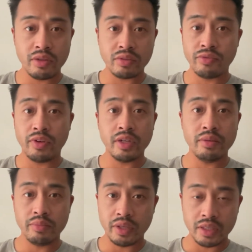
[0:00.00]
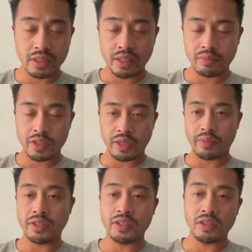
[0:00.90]
It was fun, but at the same time,
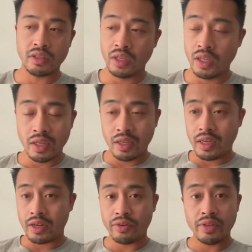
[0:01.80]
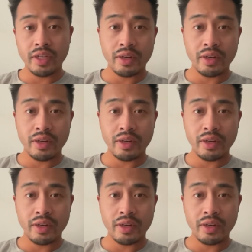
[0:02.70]
I don't need it.